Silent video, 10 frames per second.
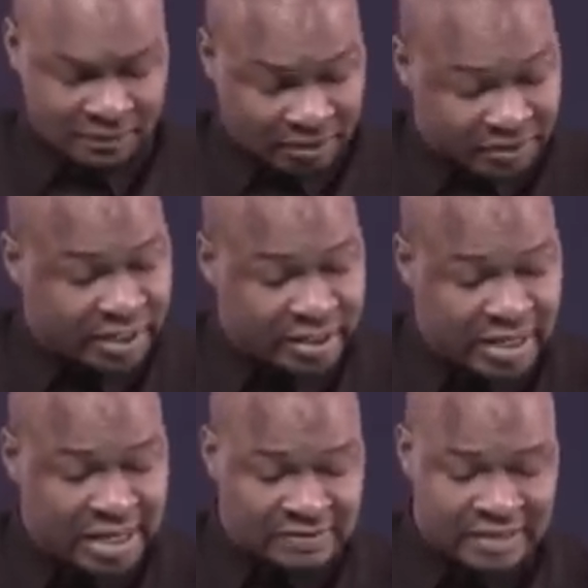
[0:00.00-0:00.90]
The
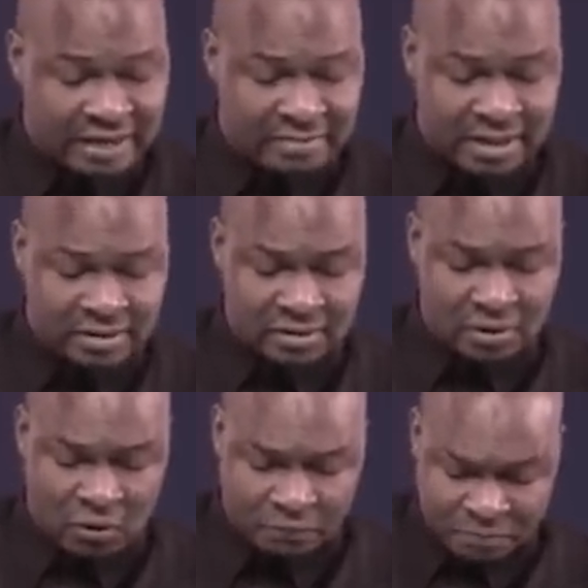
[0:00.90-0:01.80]
third assignment
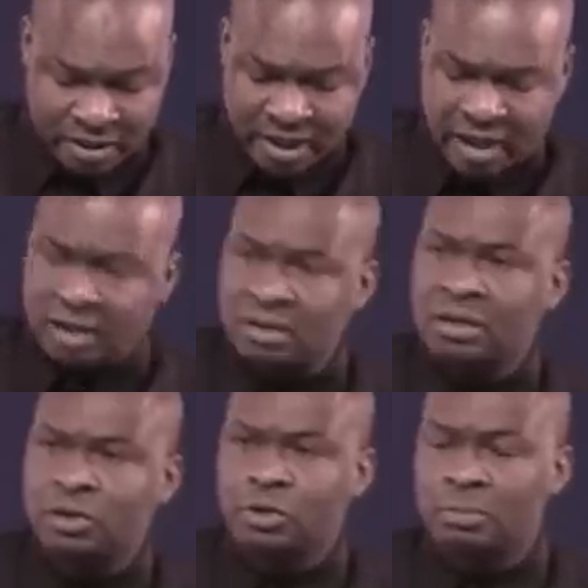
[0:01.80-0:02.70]
of prayer.
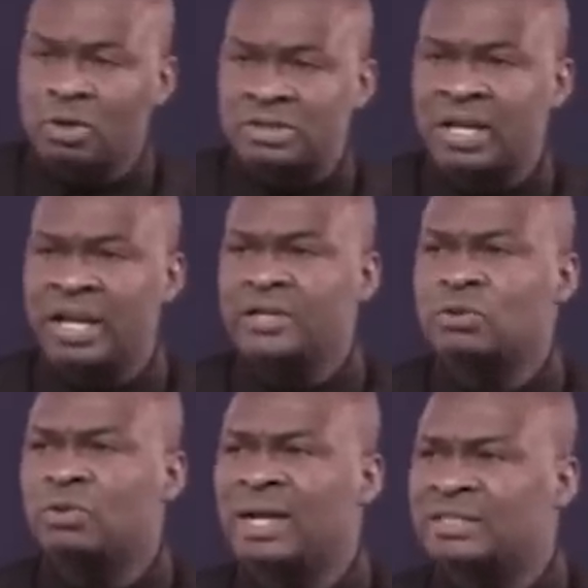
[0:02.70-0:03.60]
You must learn
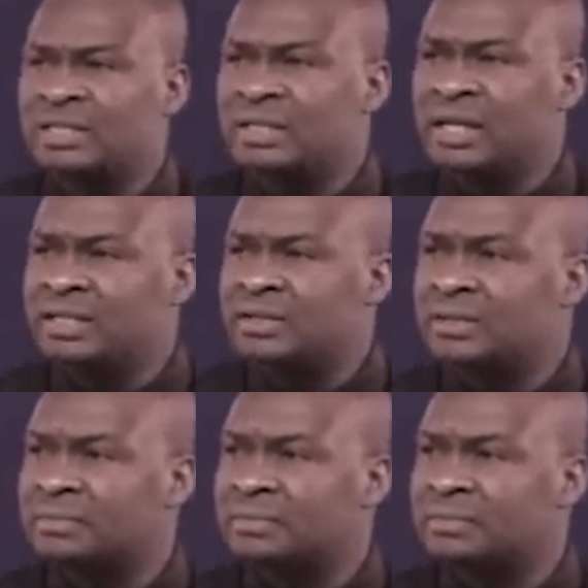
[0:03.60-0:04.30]
to legislate.